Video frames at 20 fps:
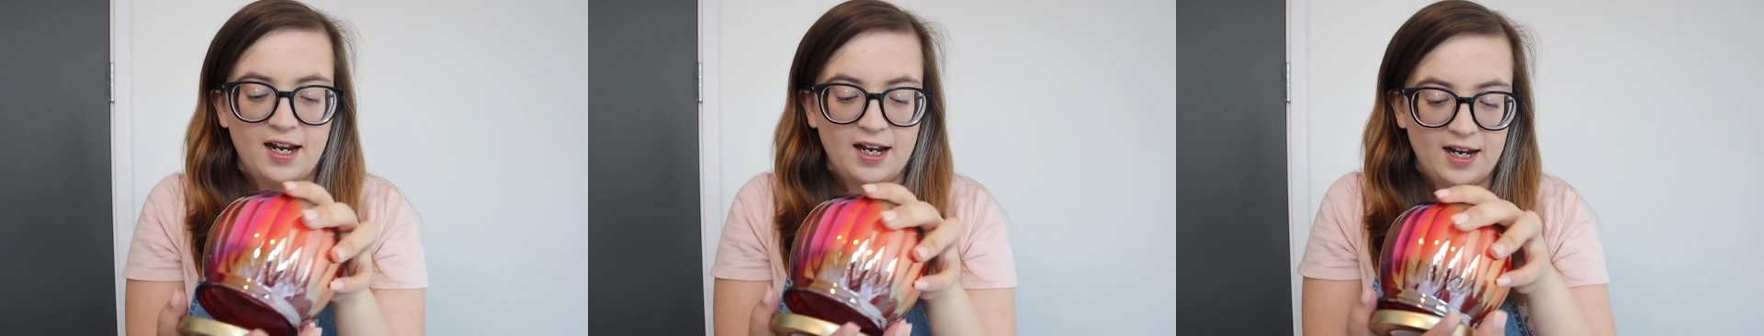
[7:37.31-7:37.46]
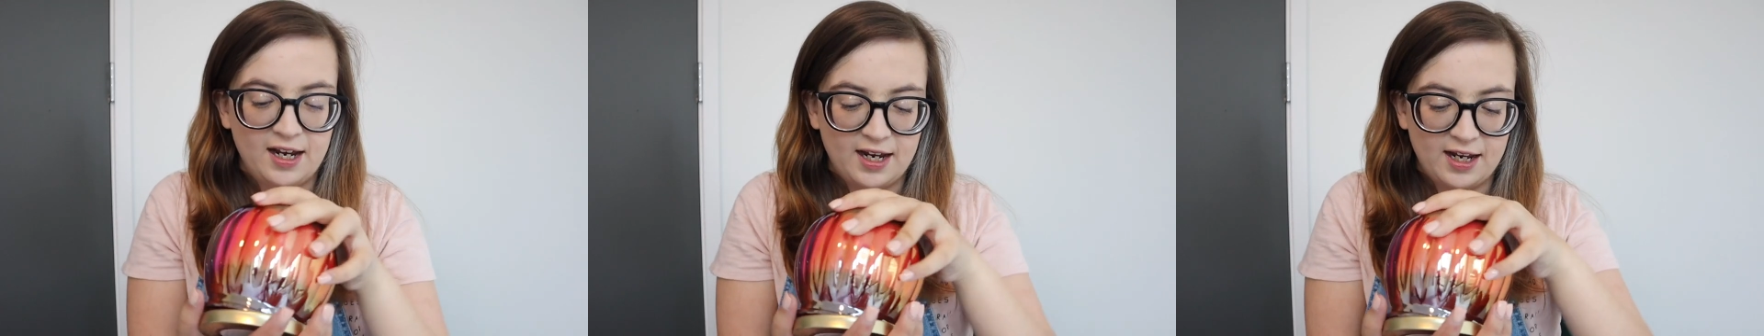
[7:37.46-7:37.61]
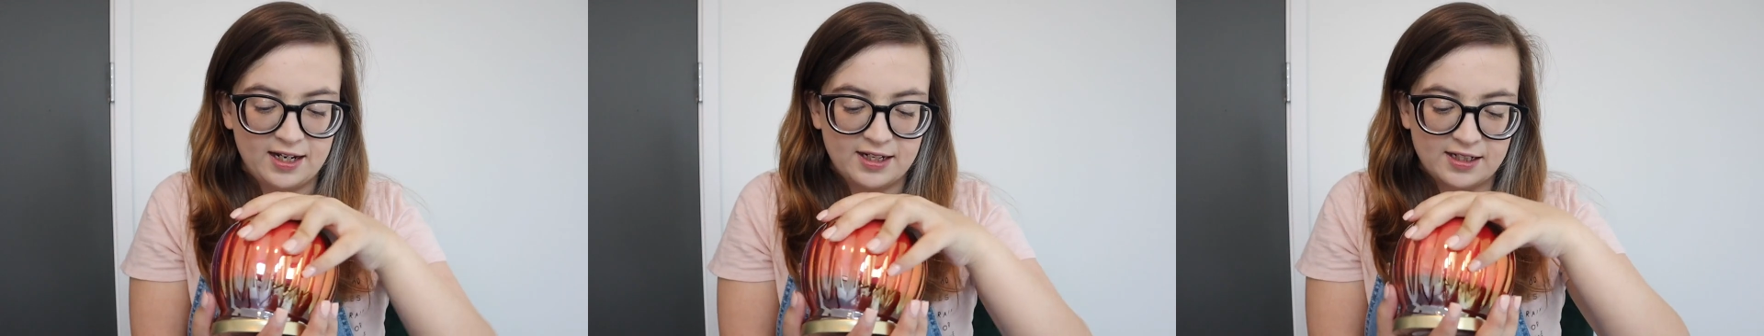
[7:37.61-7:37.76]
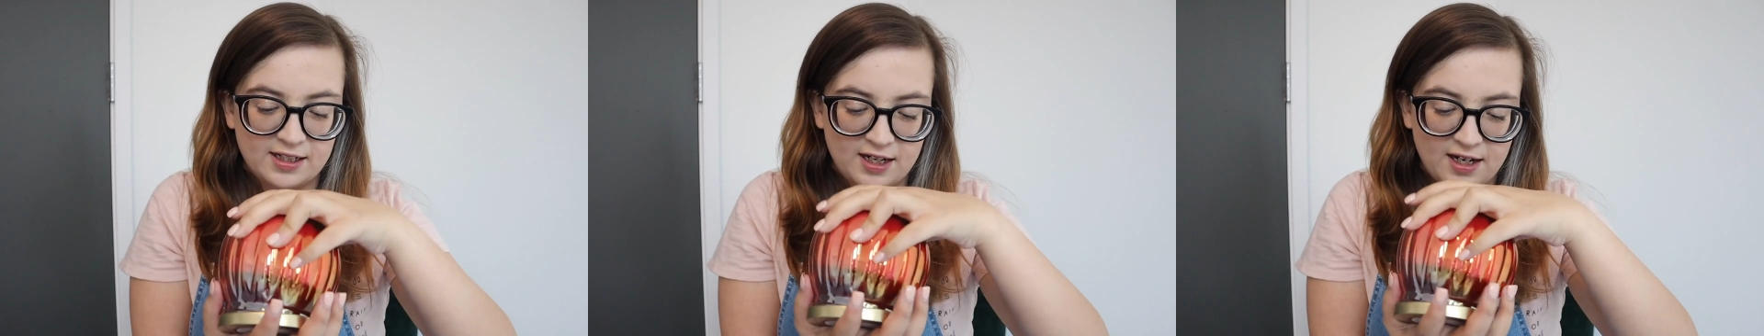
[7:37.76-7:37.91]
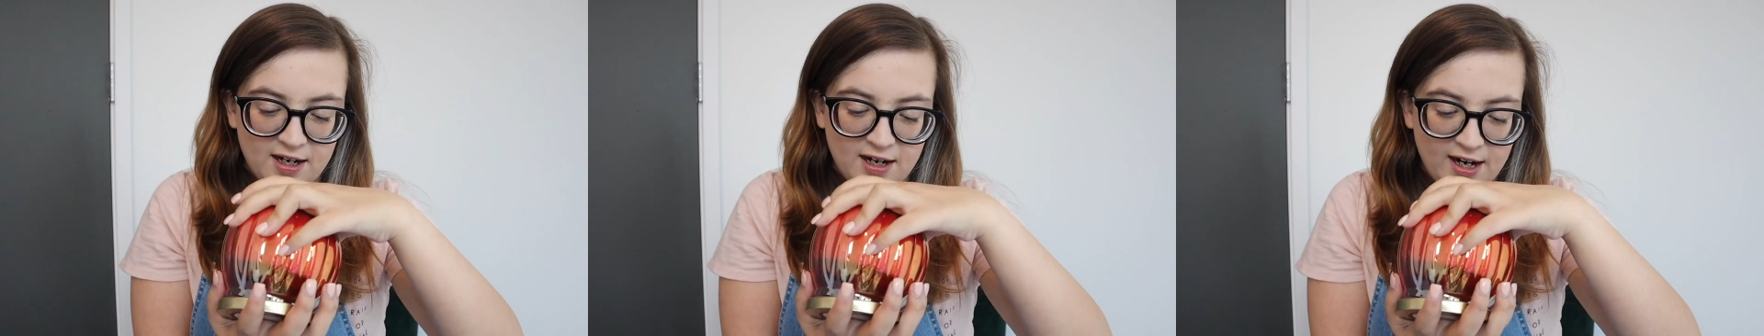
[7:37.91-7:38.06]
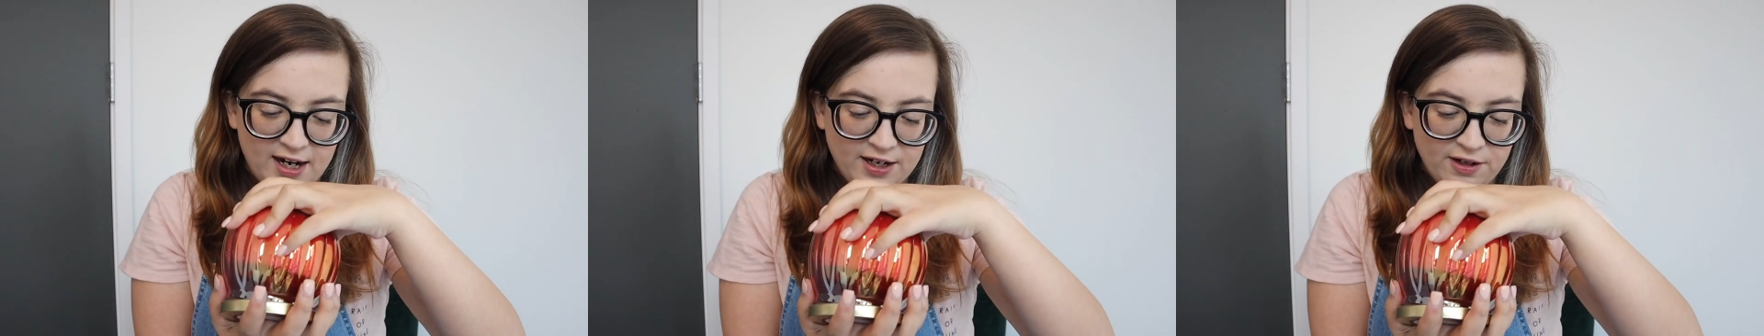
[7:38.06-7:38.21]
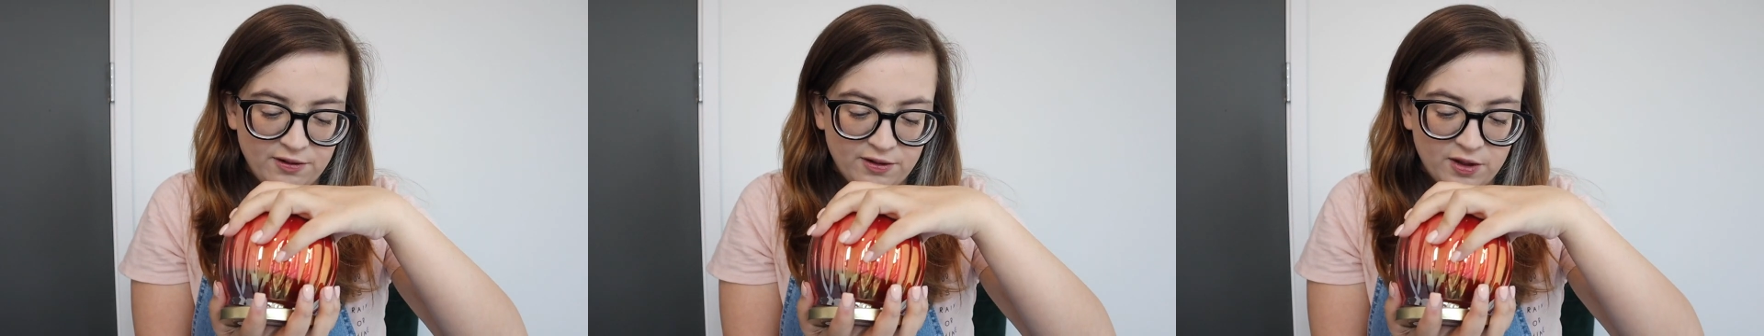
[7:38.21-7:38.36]
and
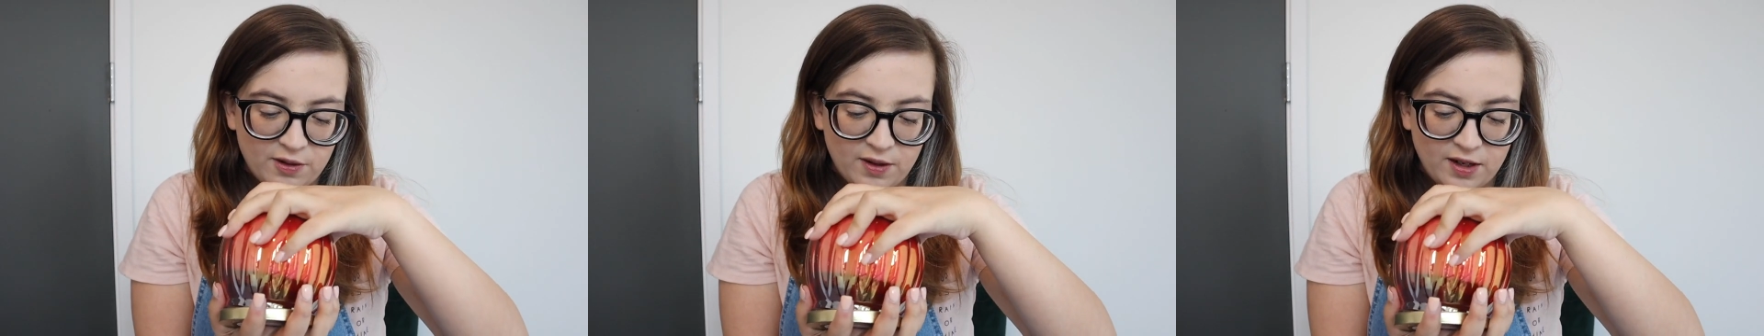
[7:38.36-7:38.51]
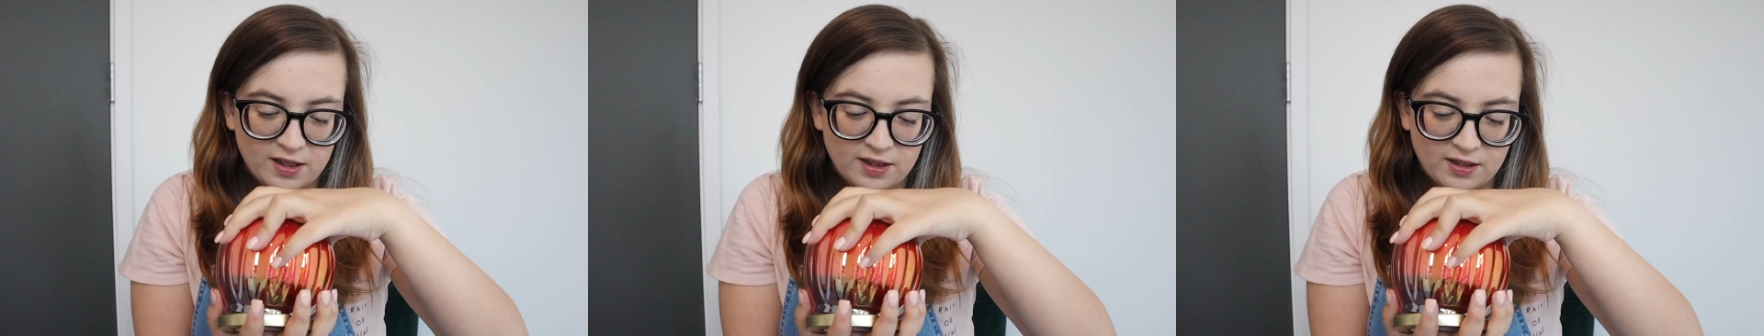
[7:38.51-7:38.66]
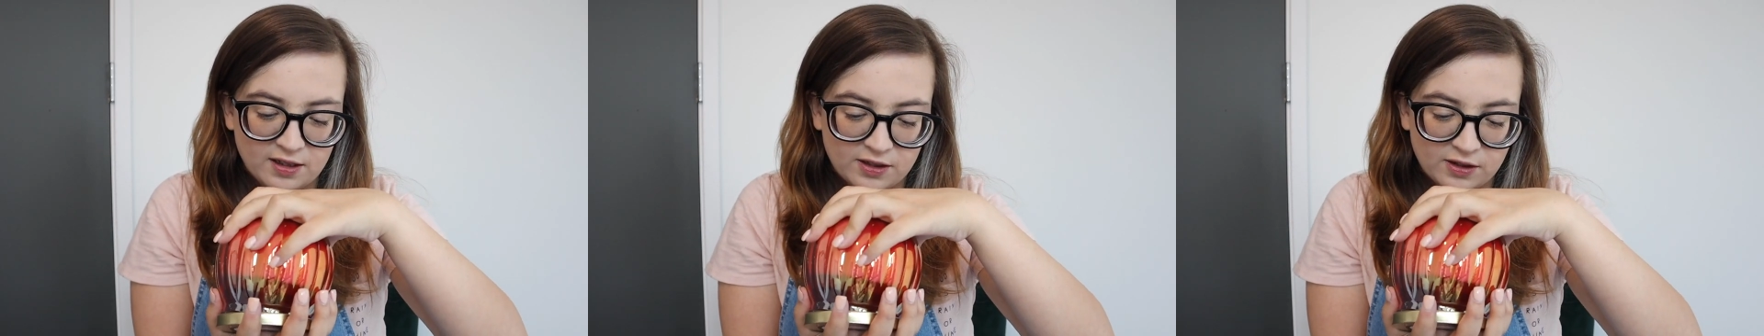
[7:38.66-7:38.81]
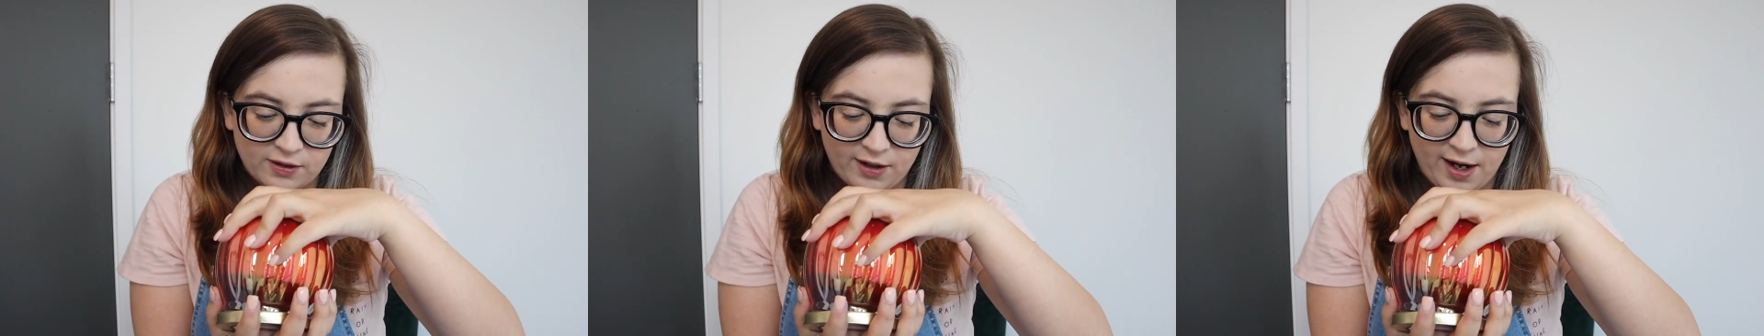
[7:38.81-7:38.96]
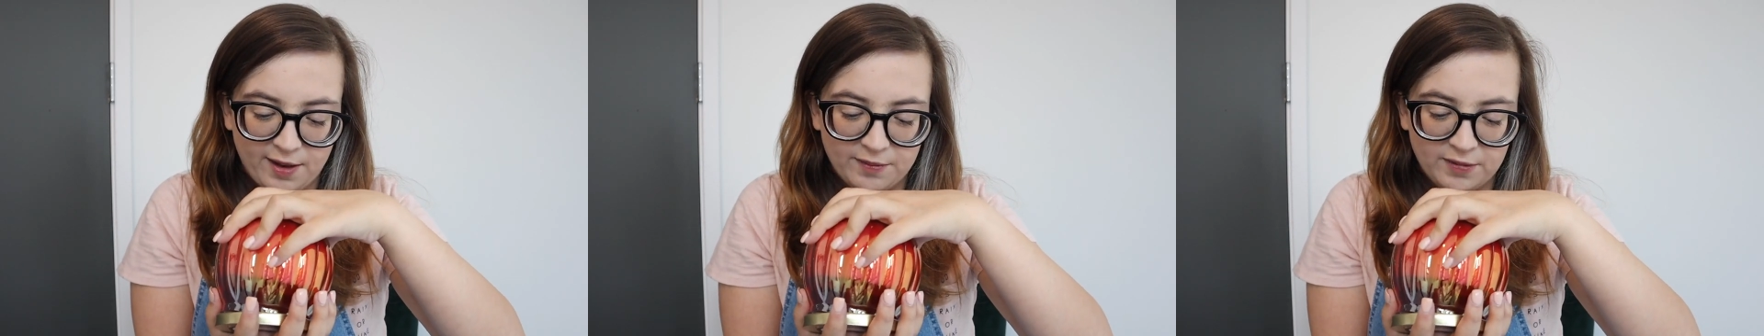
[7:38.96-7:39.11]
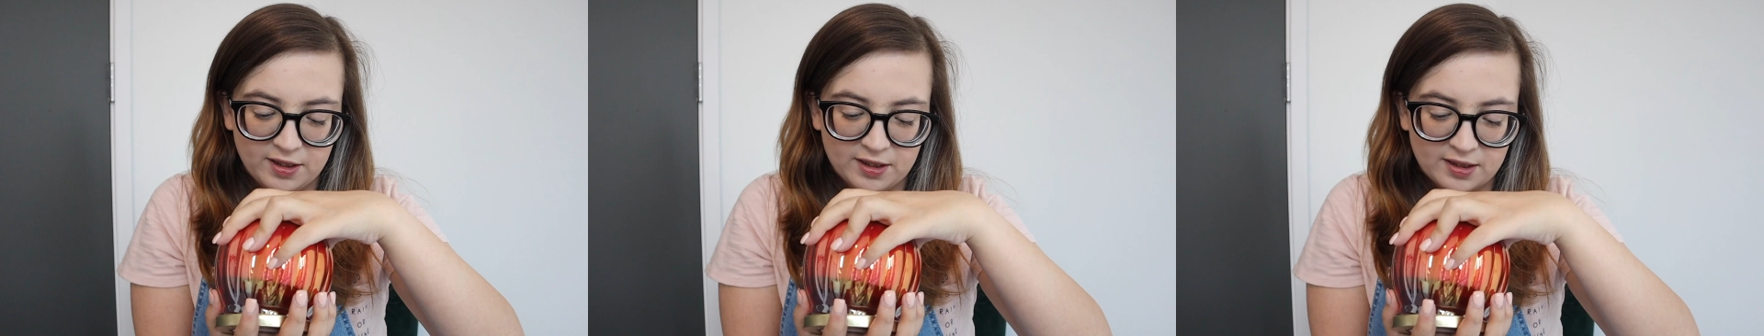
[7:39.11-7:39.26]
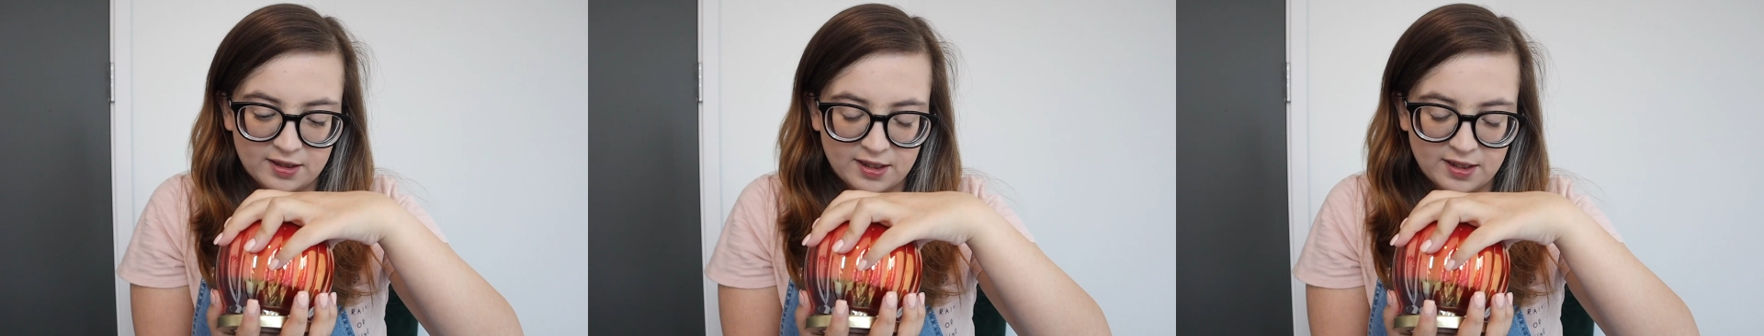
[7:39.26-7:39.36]
I don't know how to describe this